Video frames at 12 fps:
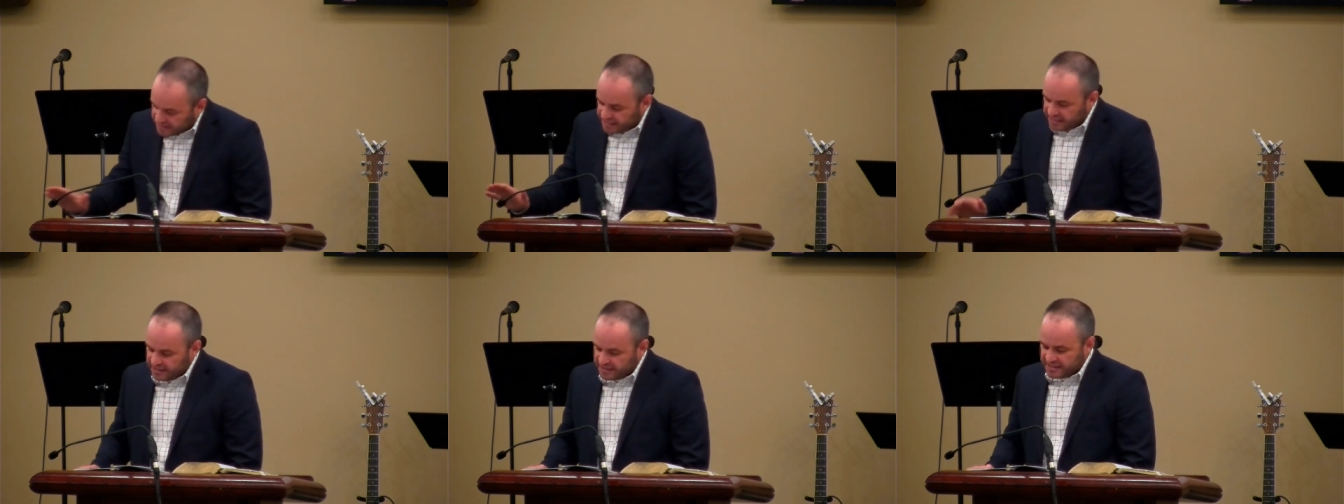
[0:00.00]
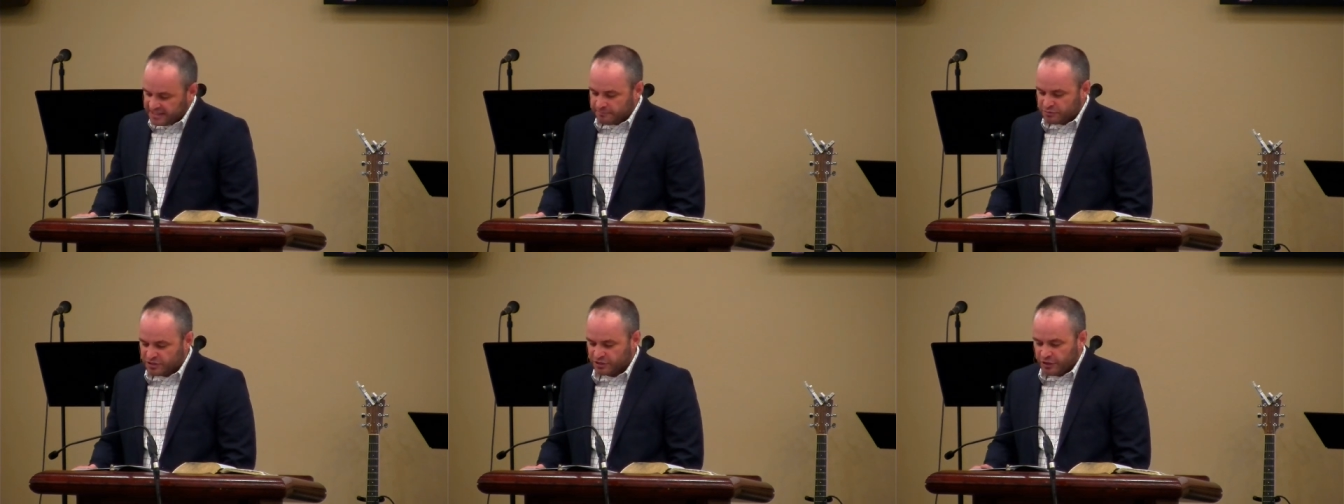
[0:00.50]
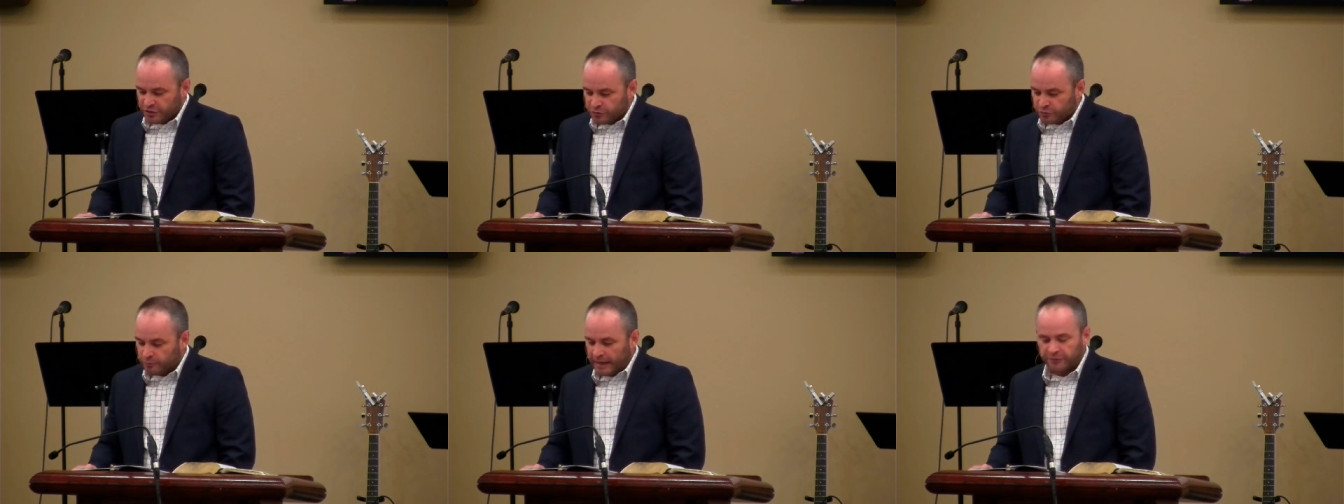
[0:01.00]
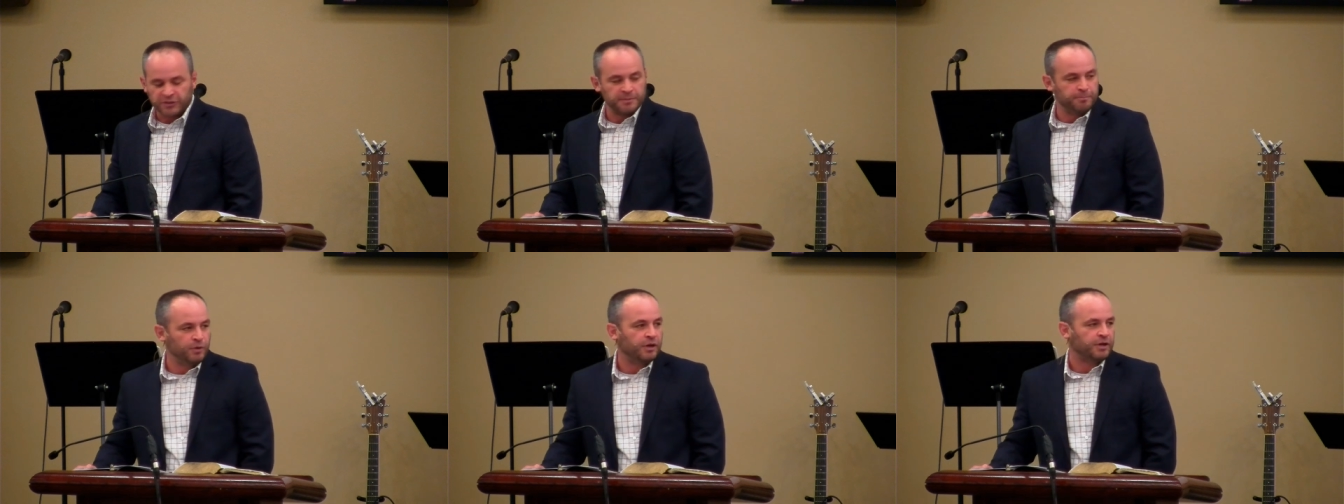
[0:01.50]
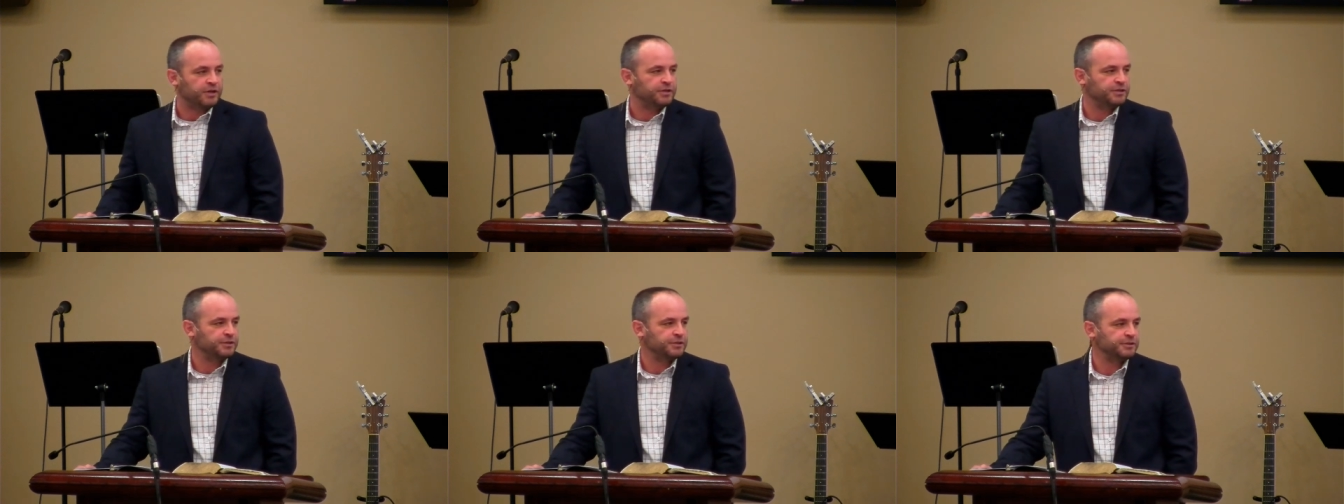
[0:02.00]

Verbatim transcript: the key themes throughout the book.